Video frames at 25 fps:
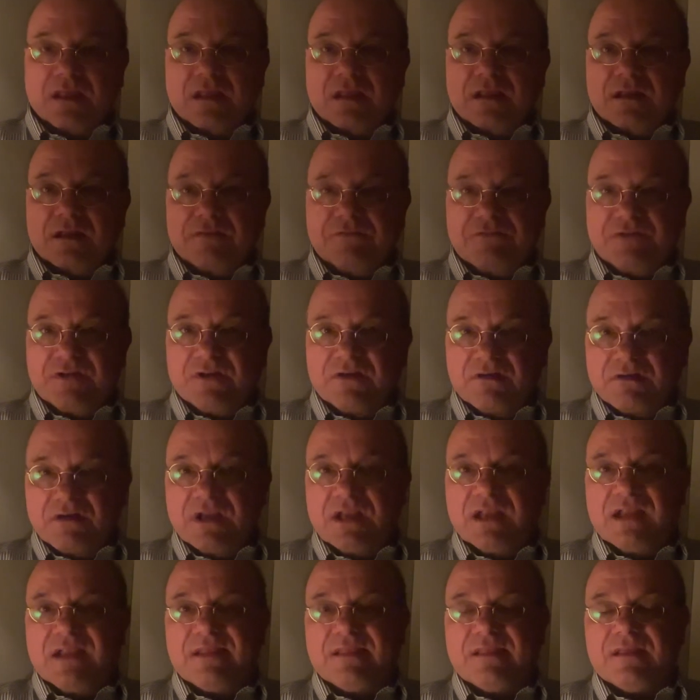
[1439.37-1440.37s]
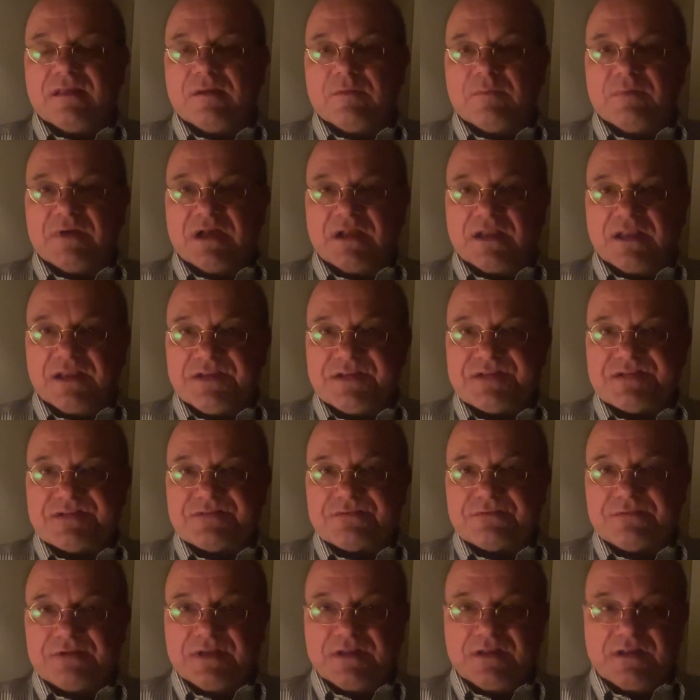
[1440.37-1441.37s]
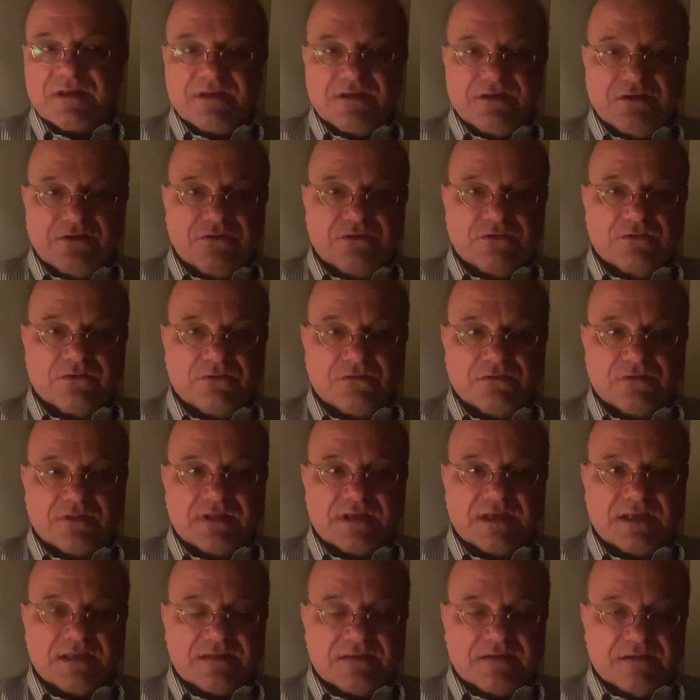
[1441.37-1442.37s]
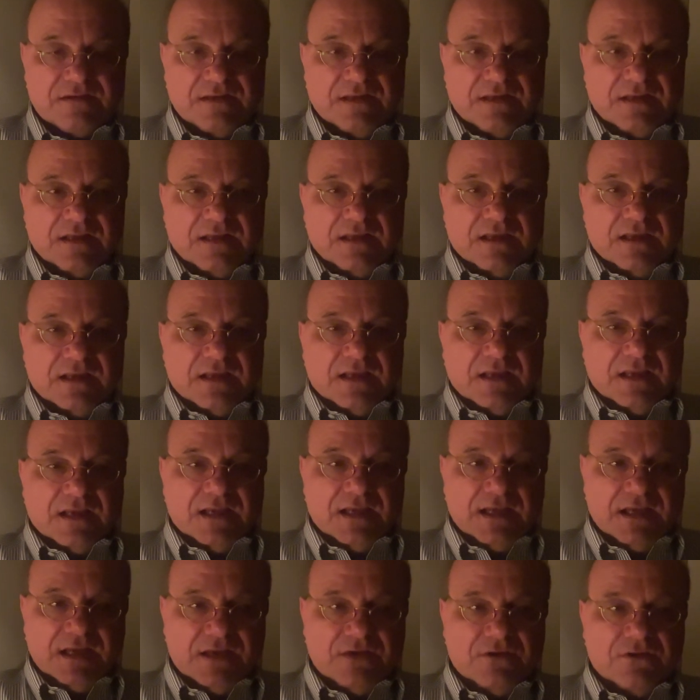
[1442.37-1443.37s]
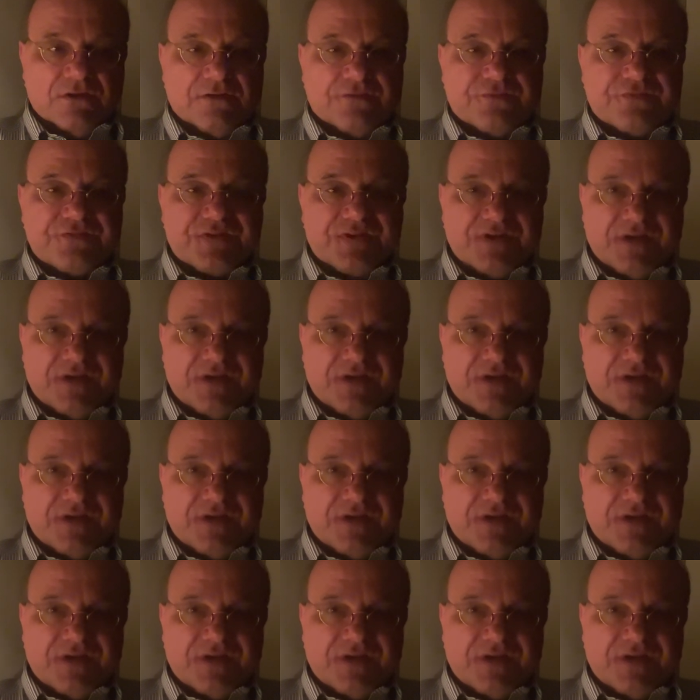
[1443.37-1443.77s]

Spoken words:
If you know anything about history, then you know that Adolf